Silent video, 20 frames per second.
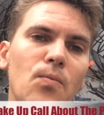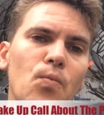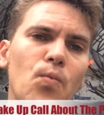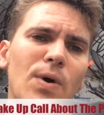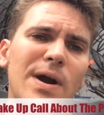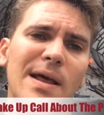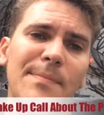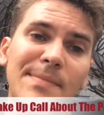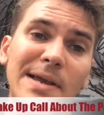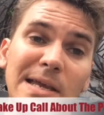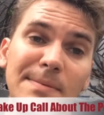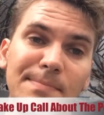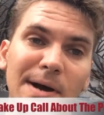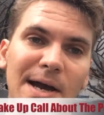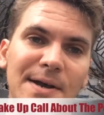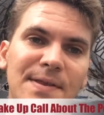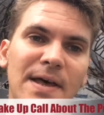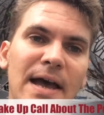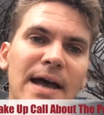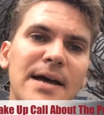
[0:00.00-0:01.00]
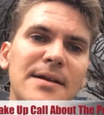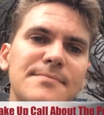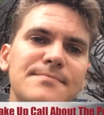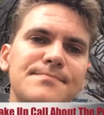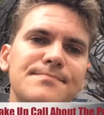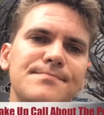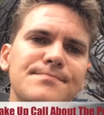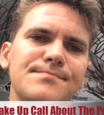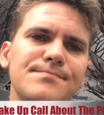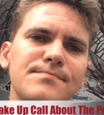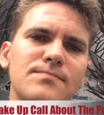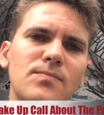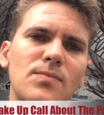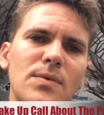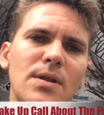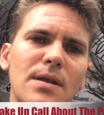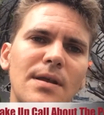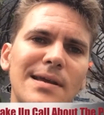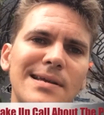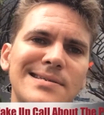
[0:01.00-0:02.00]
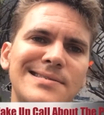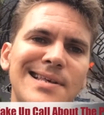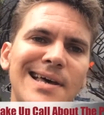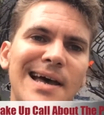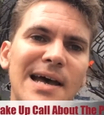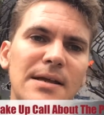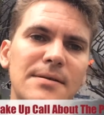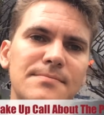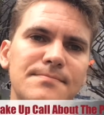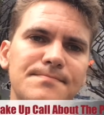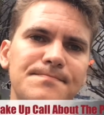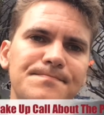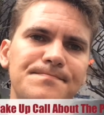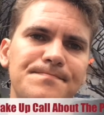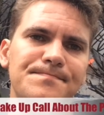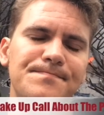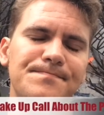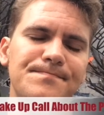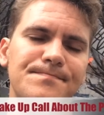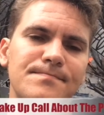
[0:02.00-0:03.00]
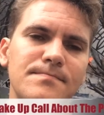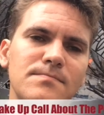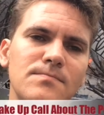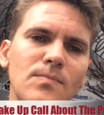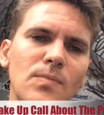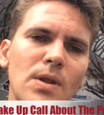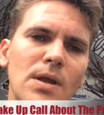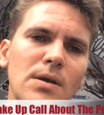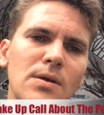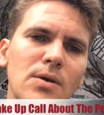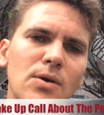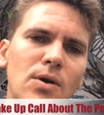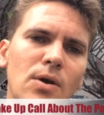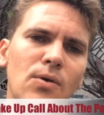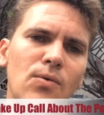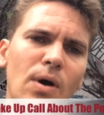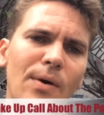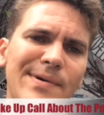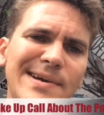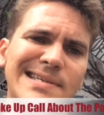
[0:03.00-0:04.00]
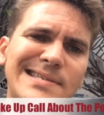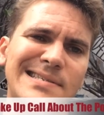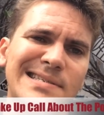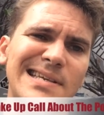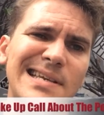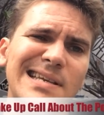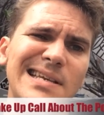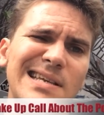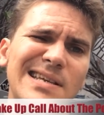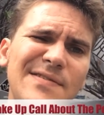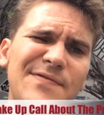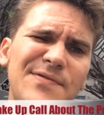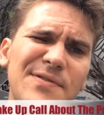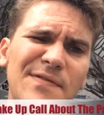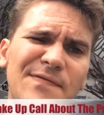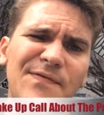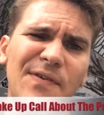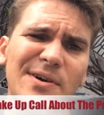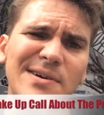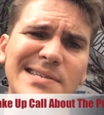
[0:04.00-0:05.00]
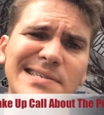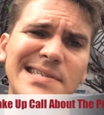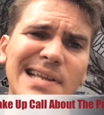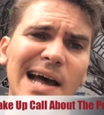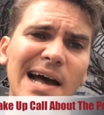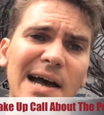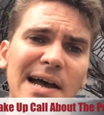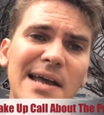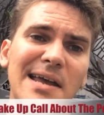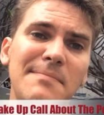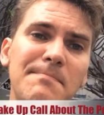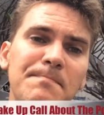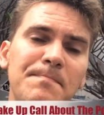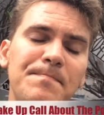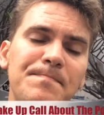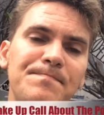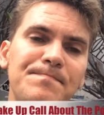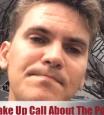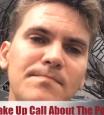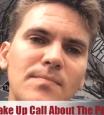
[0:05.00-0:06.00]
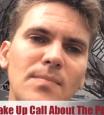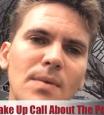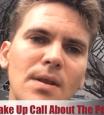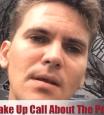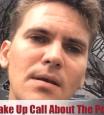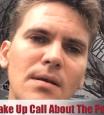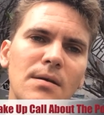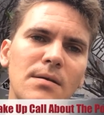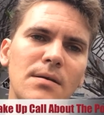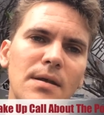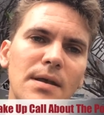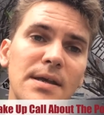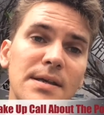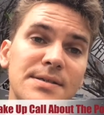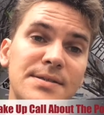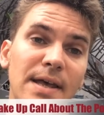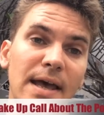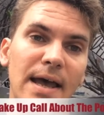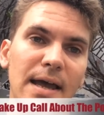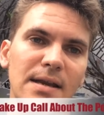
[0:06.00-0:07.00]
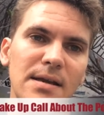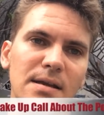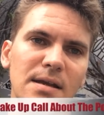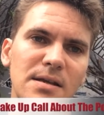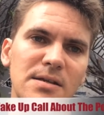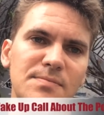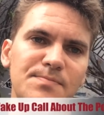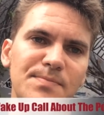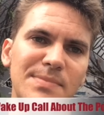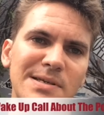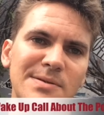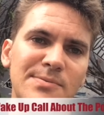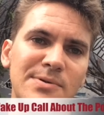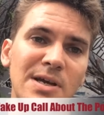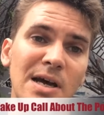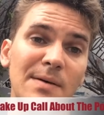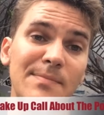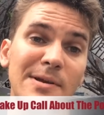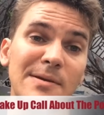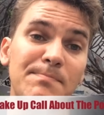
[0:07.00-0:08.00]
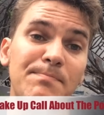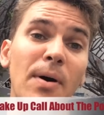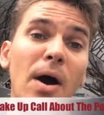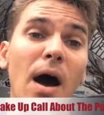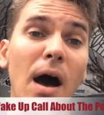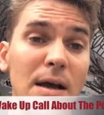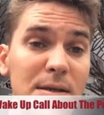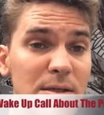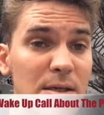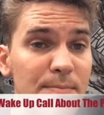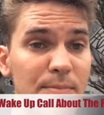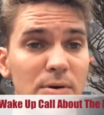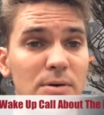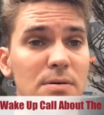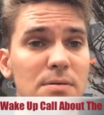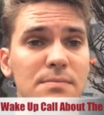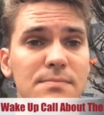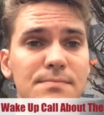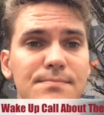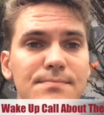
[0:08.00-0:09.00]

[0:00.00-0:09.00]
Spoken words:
What I mean by that is that what we see for the first time is that it's become impossible